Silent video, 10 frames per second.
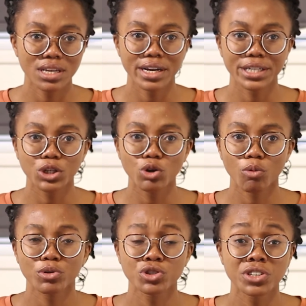there are new
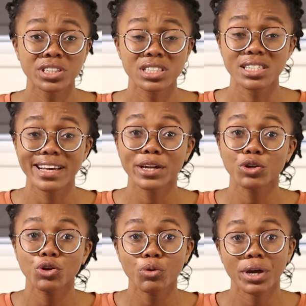opportunities, there are
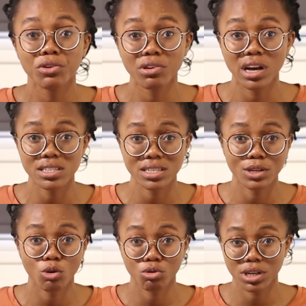new areas
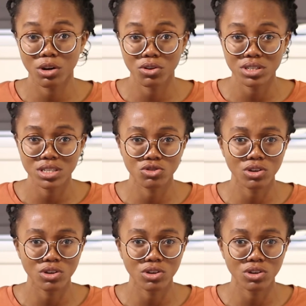in other courses.